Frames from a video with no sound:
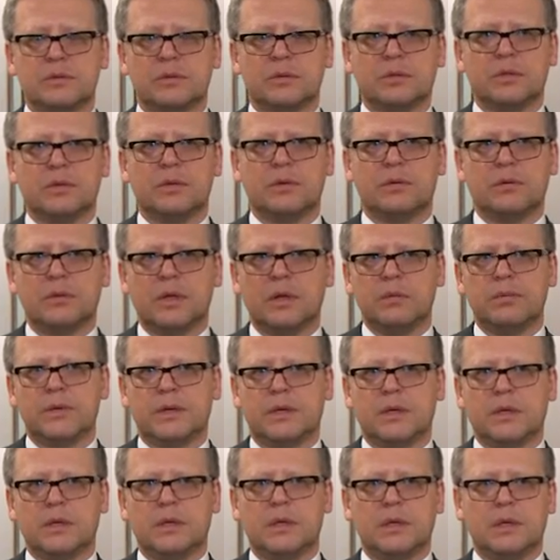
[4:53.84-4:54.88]
ļoti
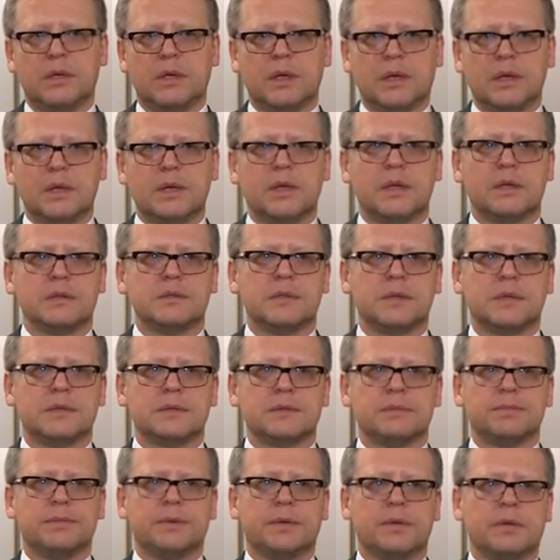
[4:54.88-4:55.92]
vieglprātīgi
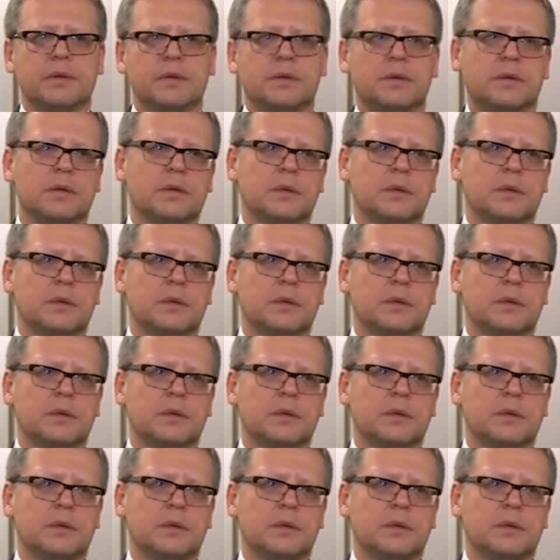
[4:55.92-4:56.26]
attiecās pret